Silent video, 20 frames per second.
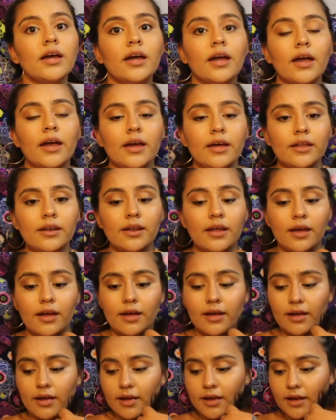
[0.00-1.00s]
And
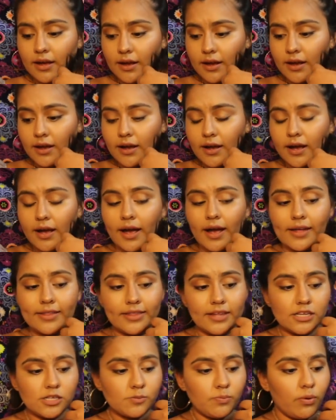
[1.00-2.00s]

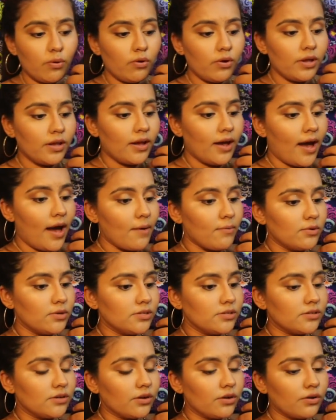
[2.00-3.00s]
at this point, I
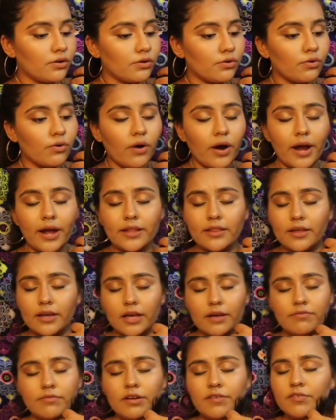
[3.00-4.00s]
was crying
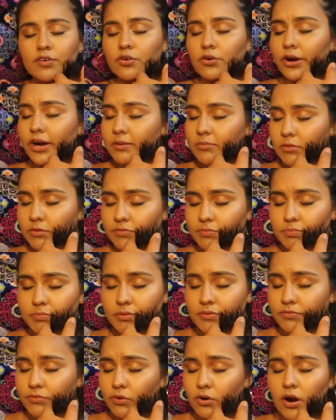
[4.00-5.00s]
like I've never cried
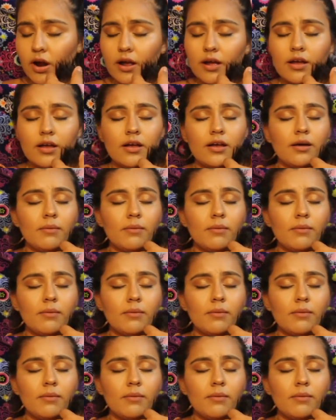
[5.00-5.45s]
before.